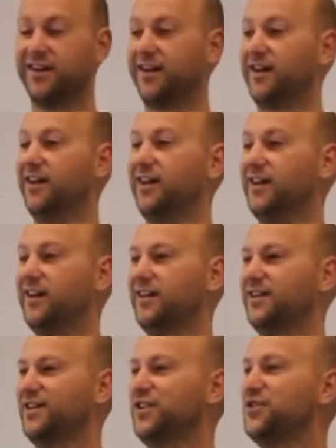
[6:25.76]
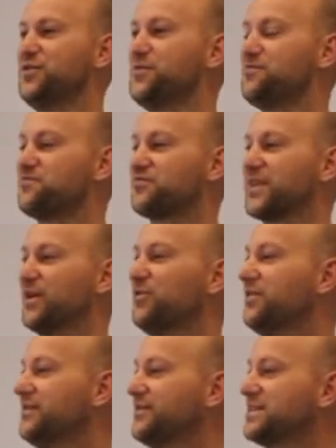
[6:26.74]
uh,
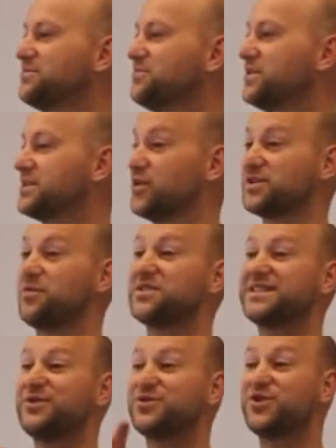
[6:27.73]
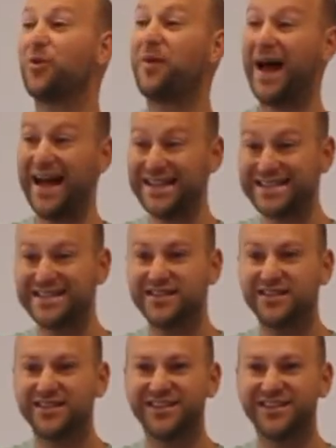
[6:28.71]
what, what's, what's, oh, someone steals your pet,